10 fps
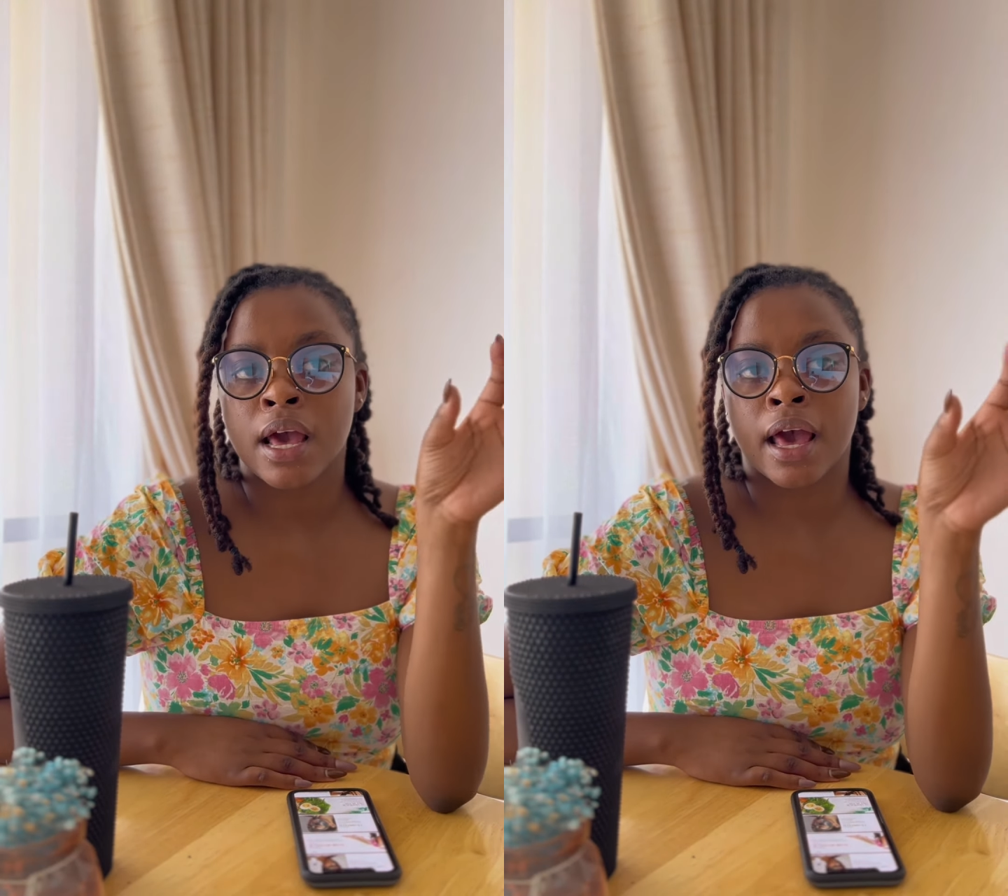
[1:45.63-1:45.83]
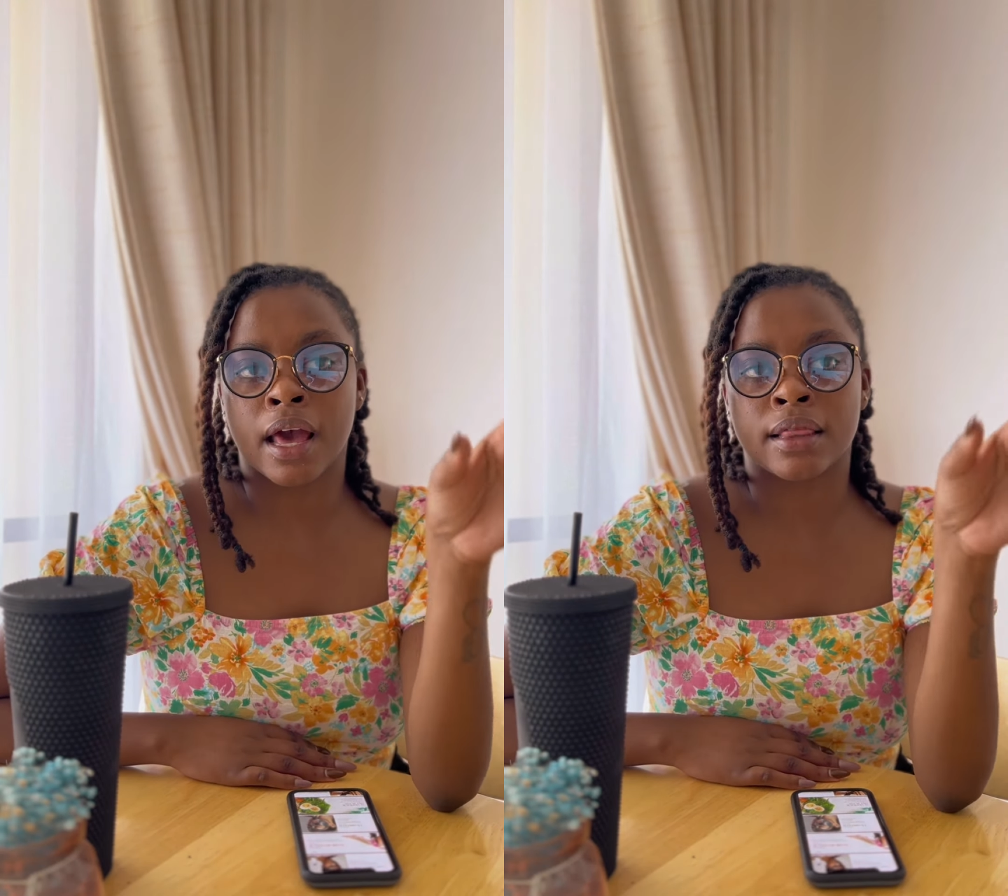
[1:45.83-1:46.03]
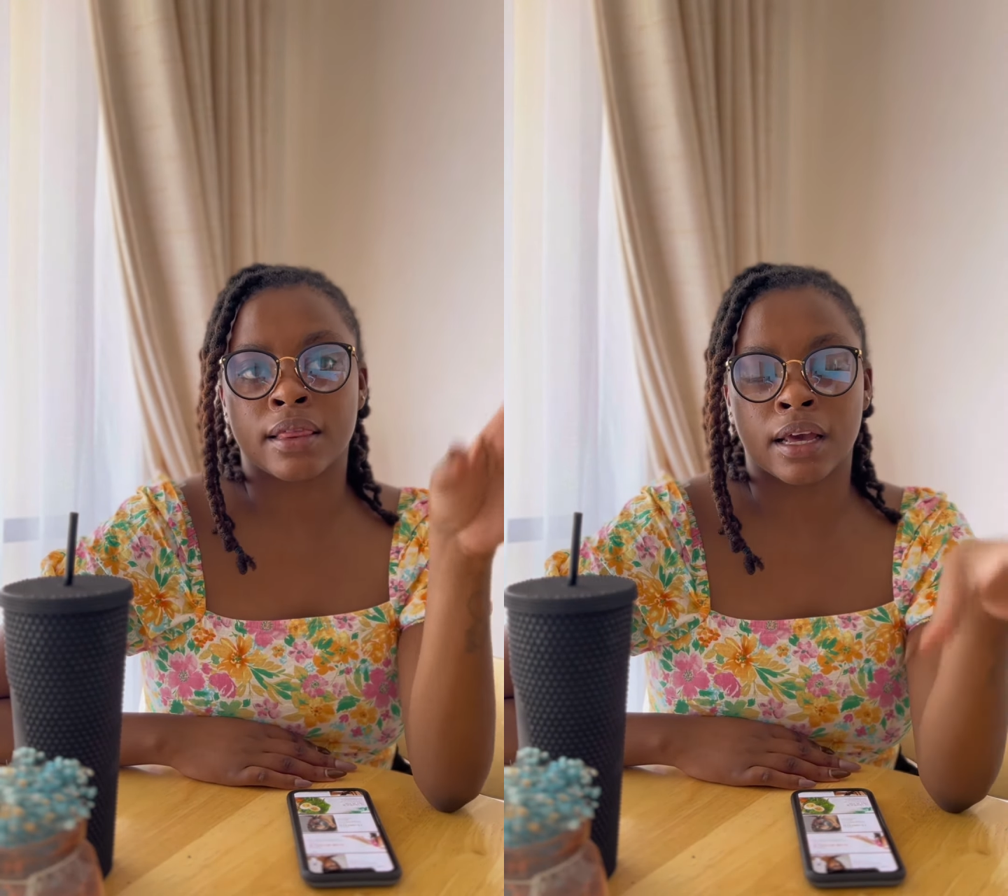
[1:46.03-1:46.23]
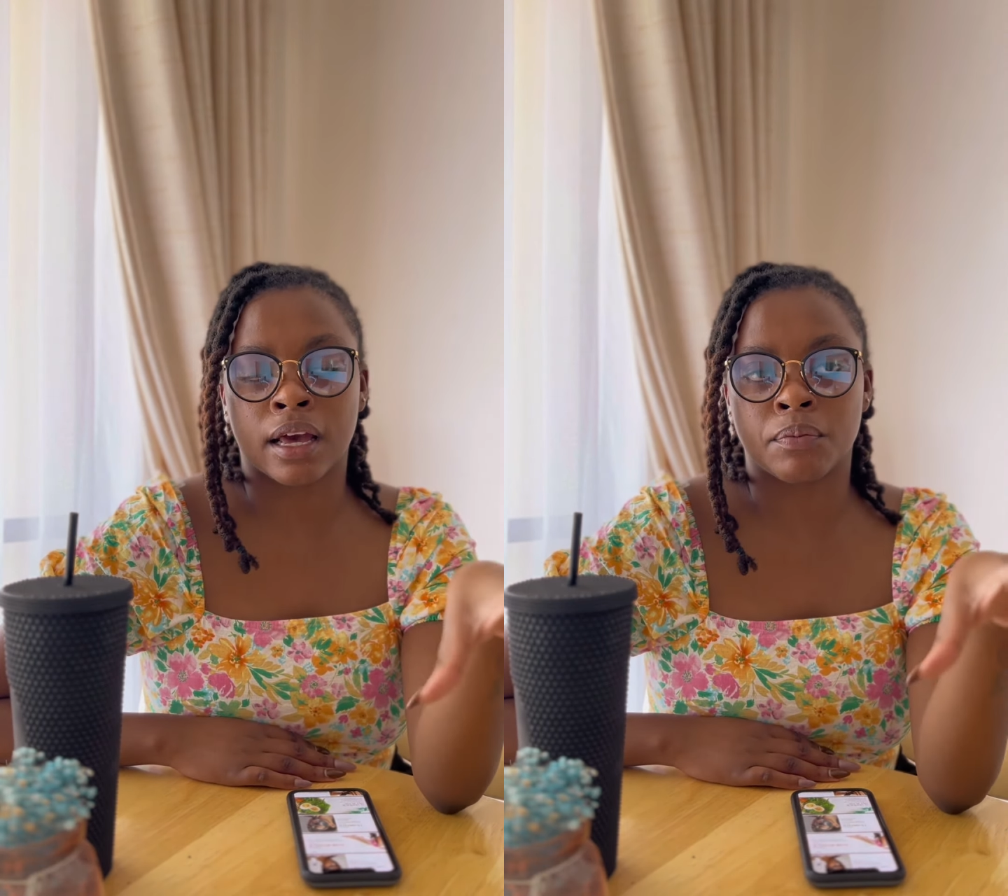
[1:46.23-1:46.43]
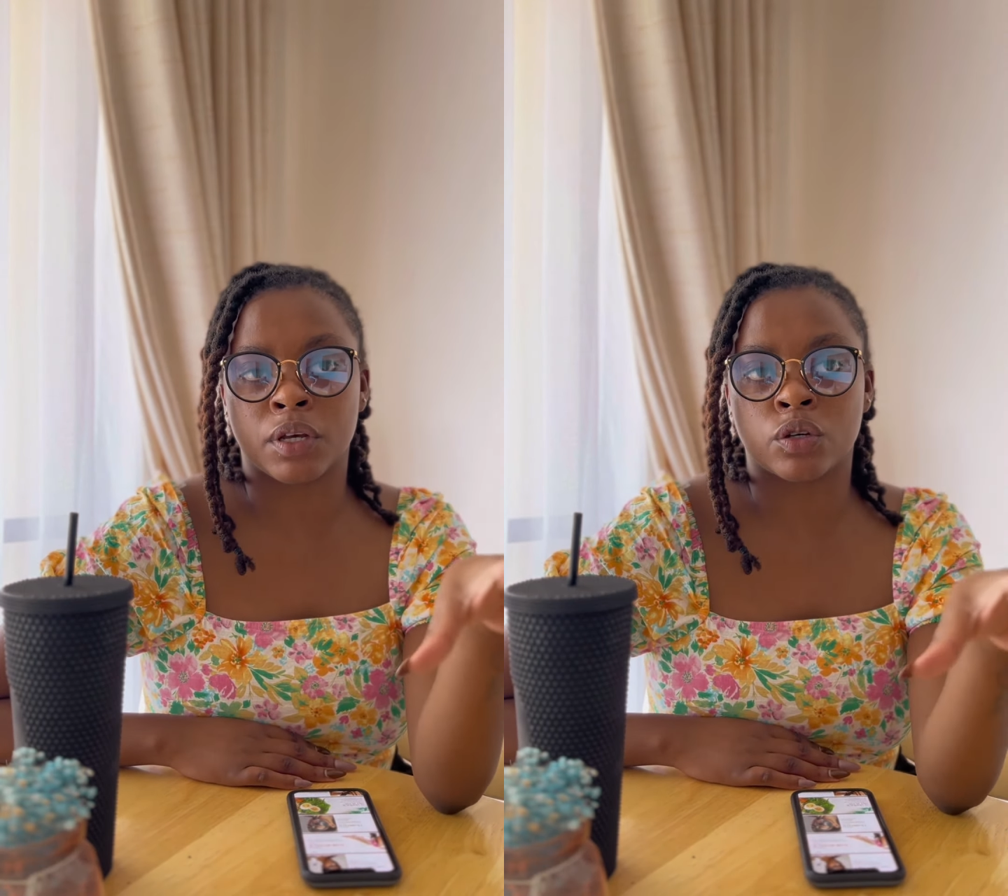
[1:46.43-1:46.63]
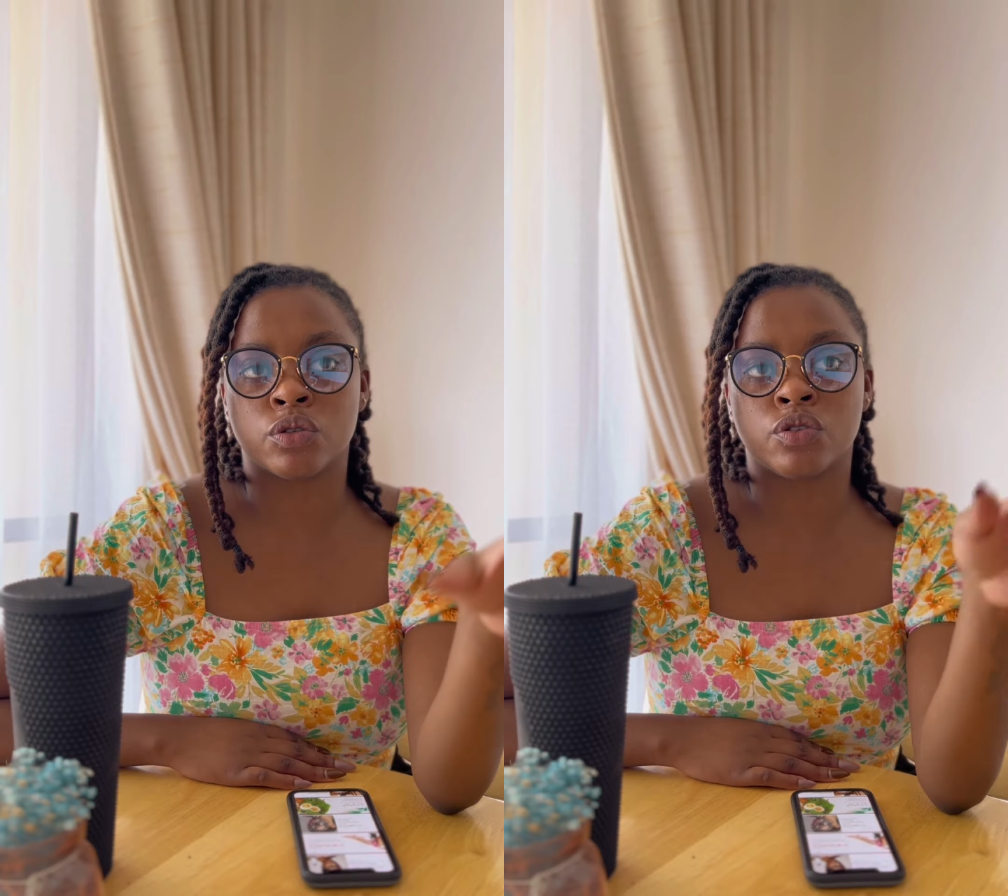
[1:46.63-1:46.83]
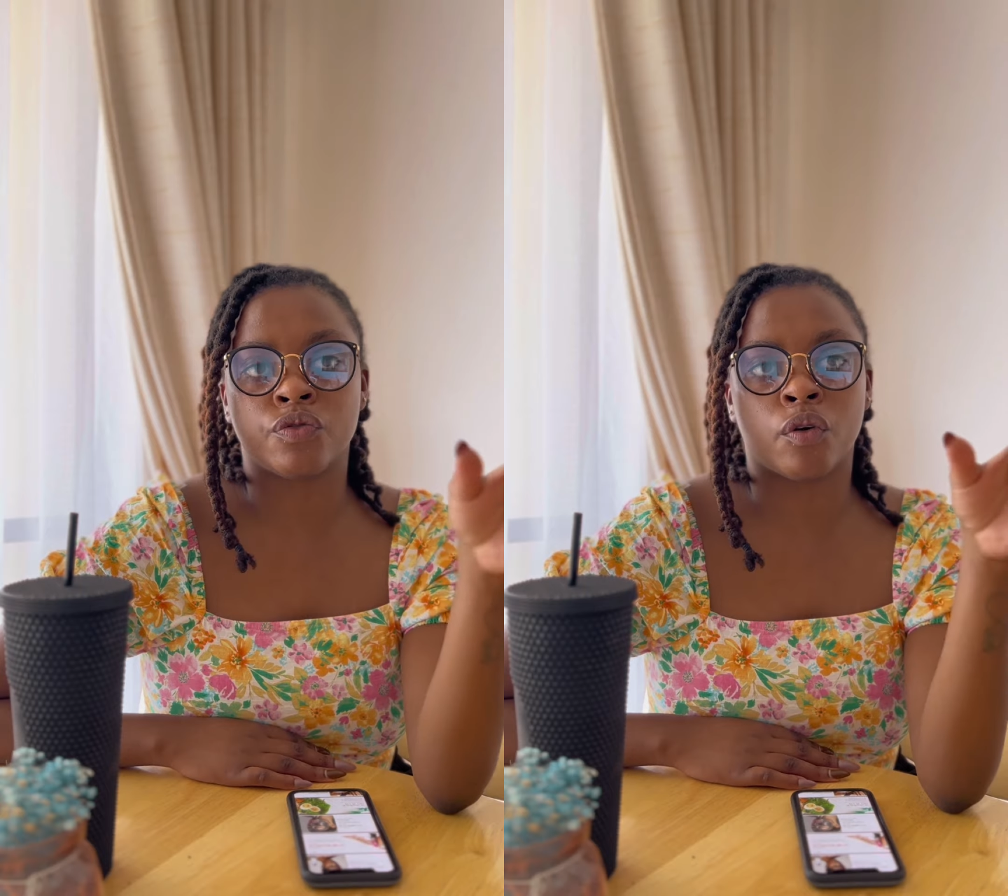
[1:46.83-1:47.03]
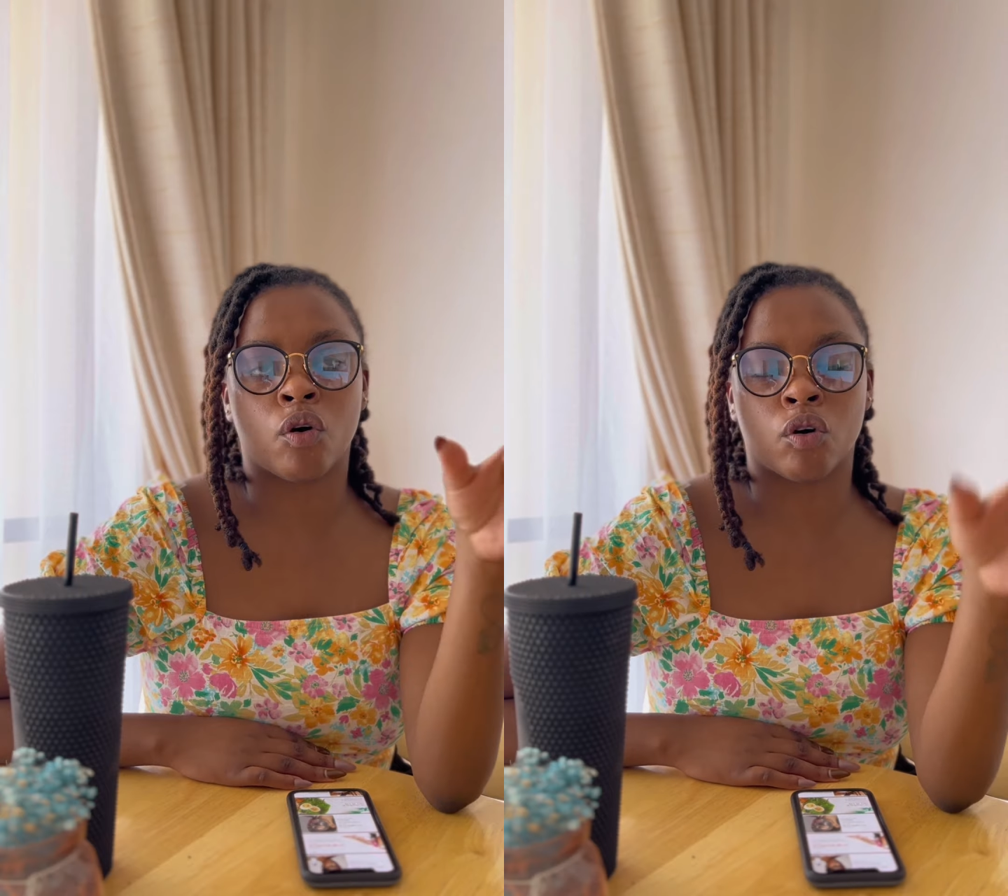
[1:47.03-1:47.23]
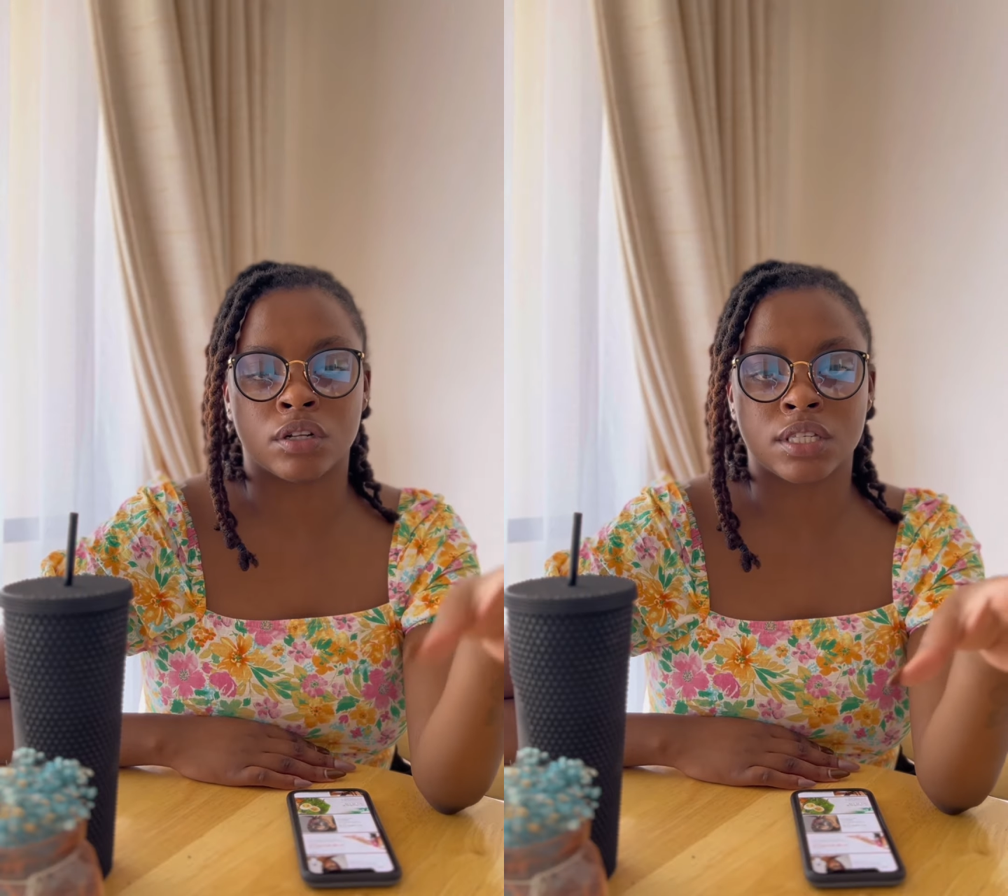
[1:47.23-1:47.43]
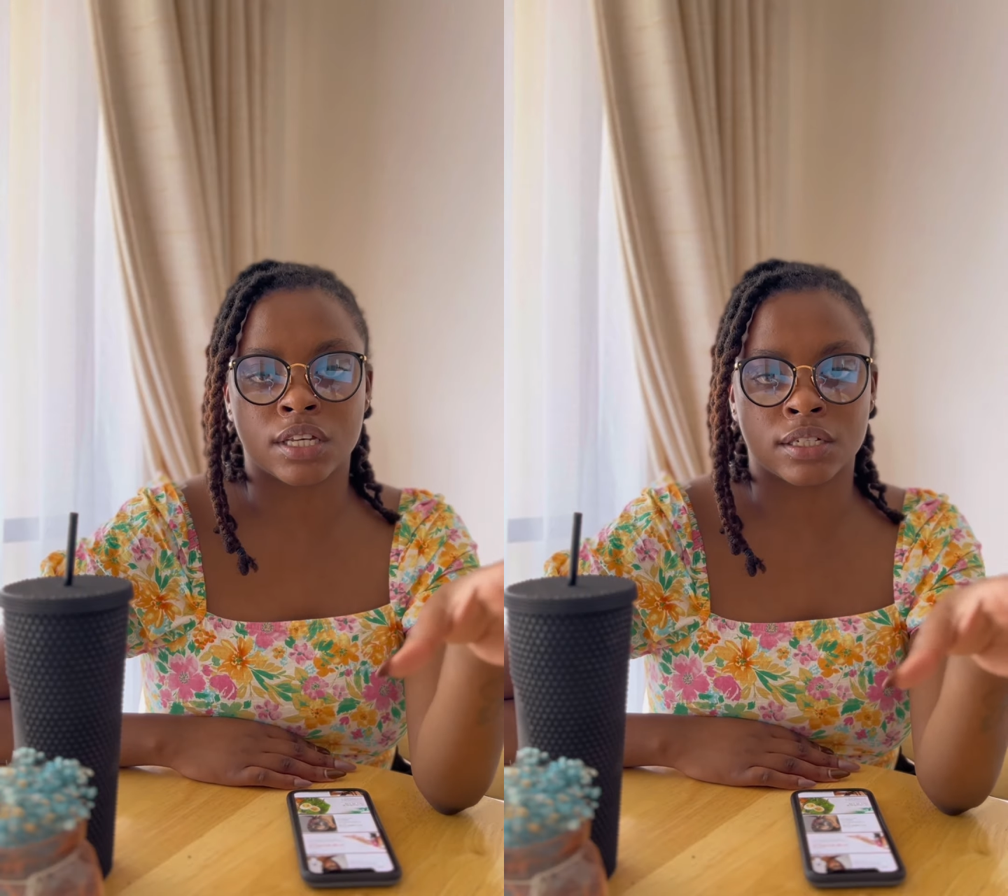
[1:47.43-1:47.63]
and they can be used for all
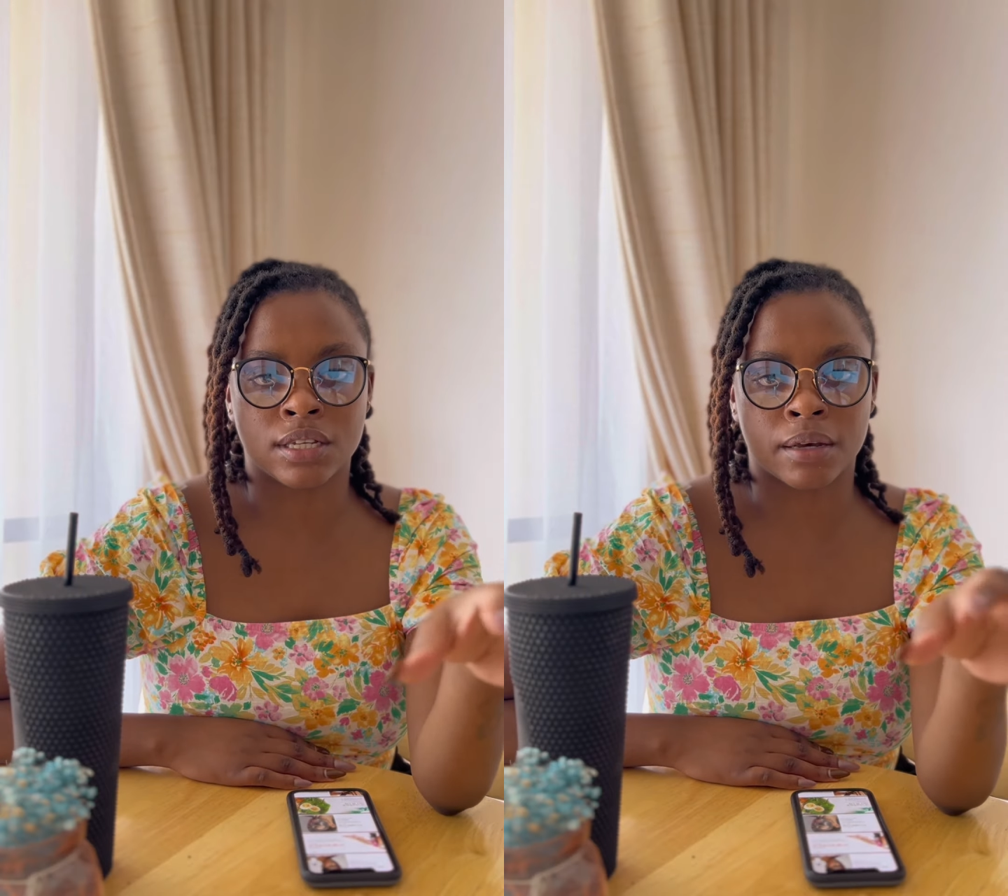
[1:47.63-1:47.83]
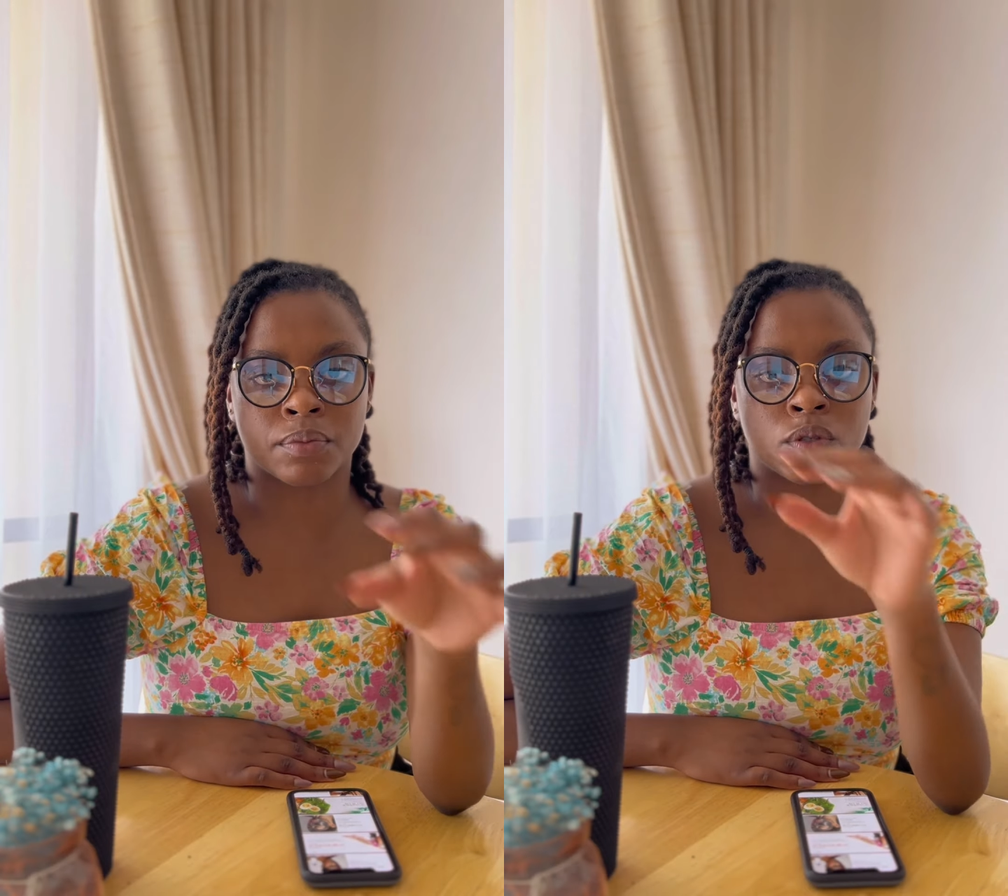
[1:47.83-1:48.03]
skin types.